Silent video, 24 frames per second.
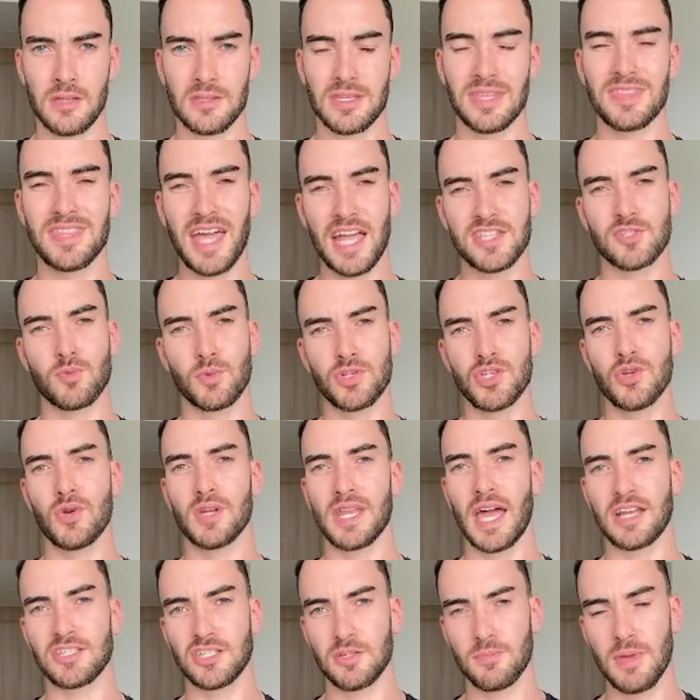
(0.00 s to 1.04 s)
then that's when you
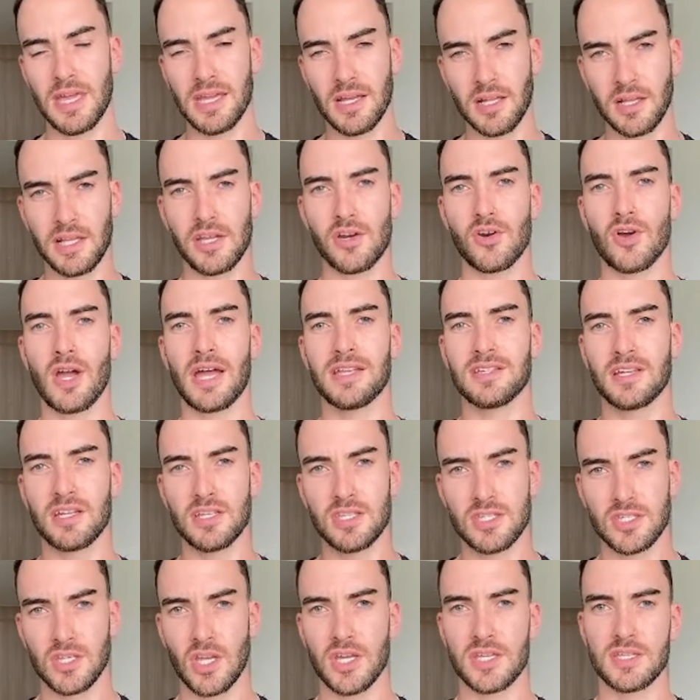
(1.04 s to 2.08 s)
can actually make clear and
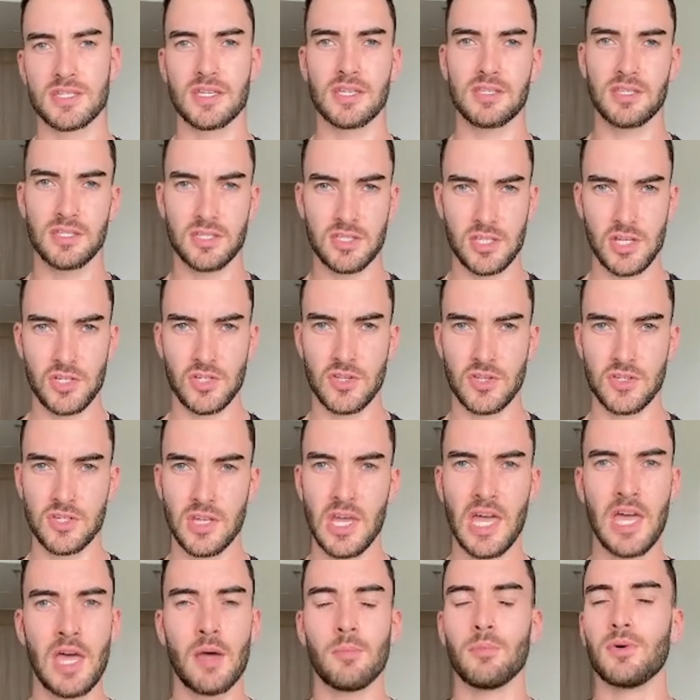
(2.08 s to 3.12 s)
concise decisions.
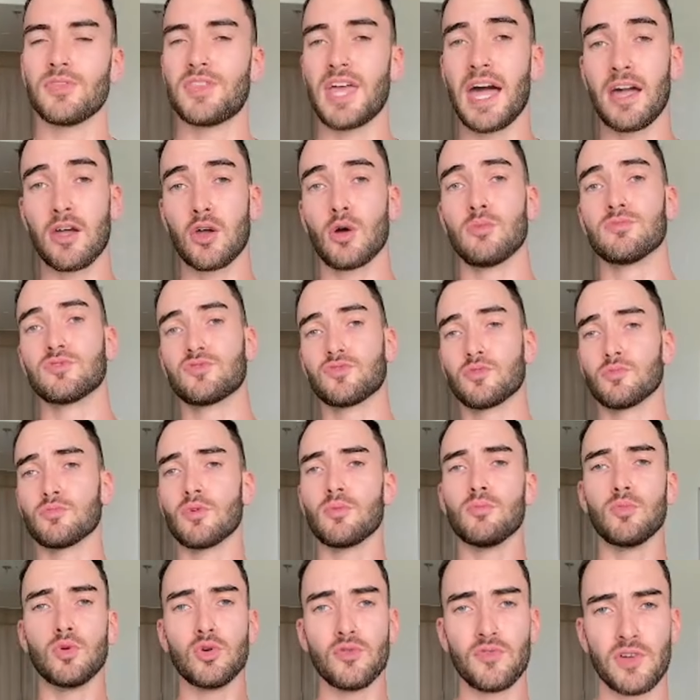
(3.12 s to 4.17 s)
But that comes from
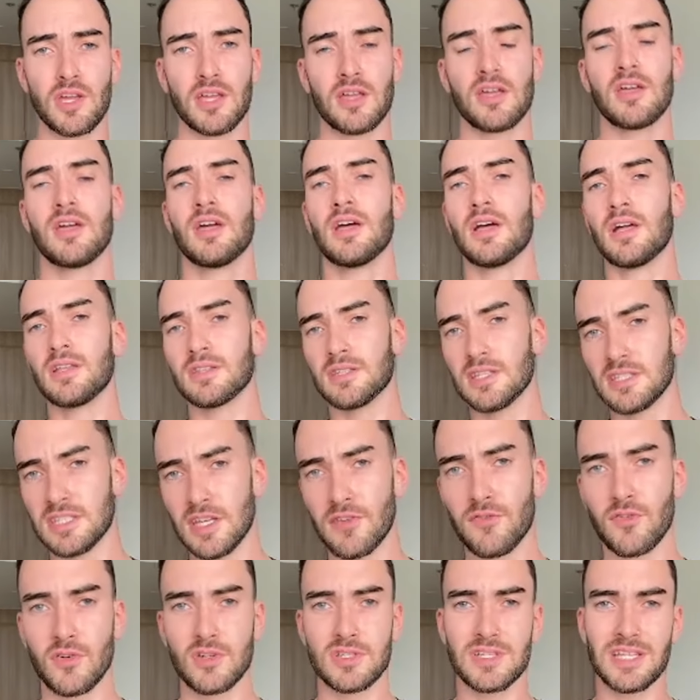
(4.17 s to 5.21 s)
removing the
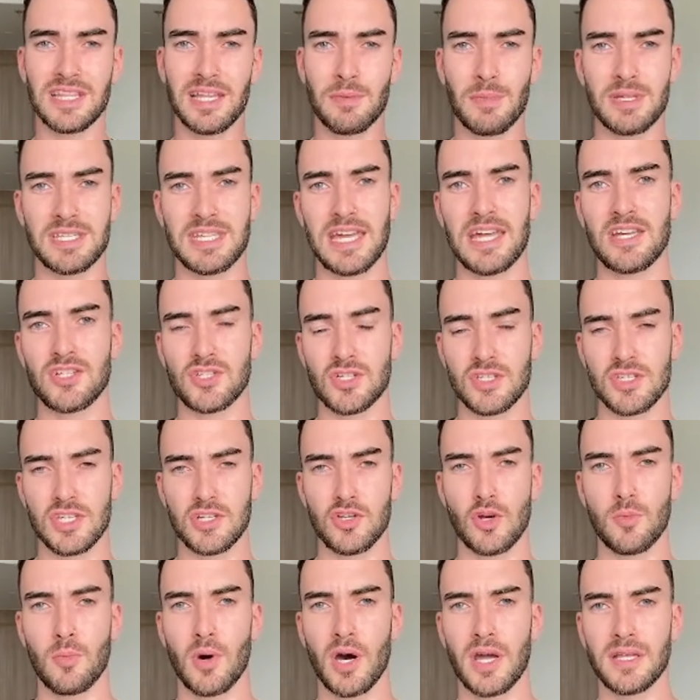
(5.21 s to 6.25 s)
different limitations in
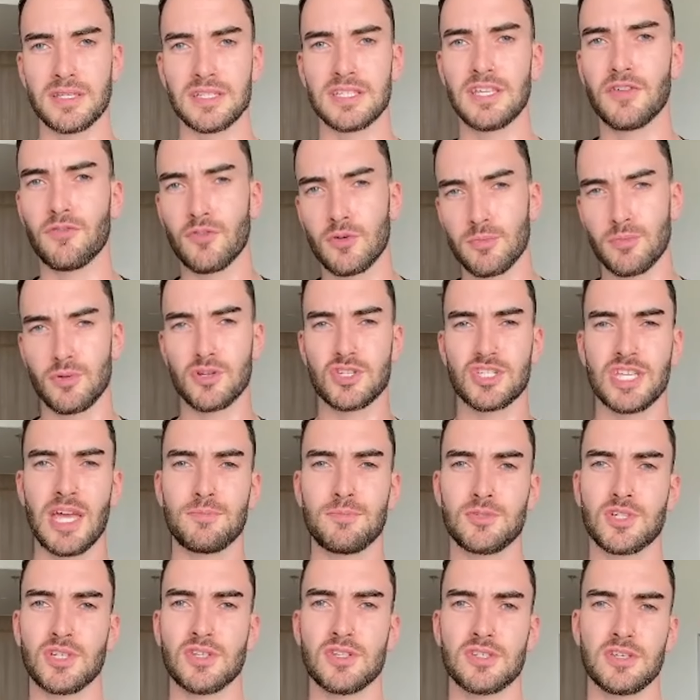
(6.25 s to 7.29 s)
your mind, the different
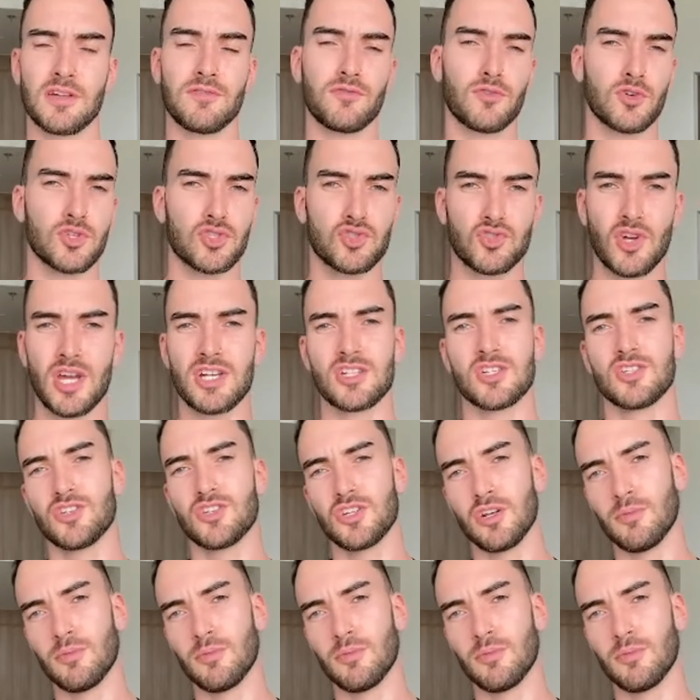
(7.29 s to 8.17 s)
perceptions and frustrations